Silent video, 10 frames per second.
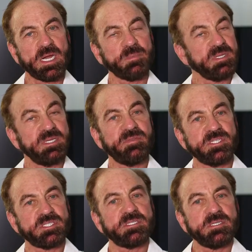I believe
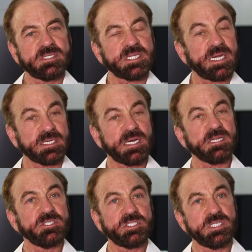this
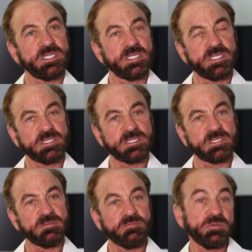technology
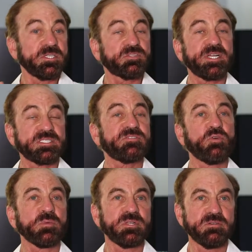is really
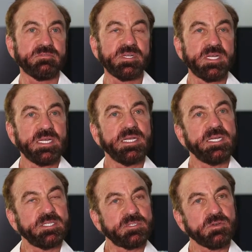transformative
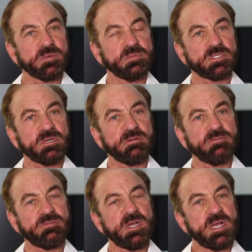in terms
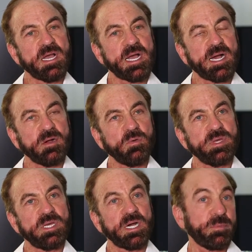of how
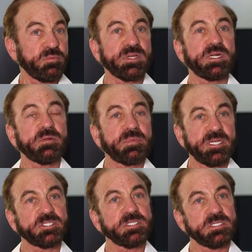we operate on
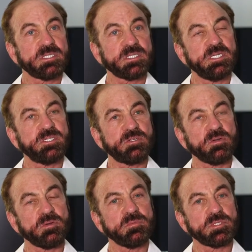patients, in
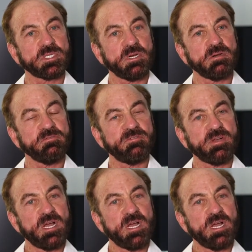terms of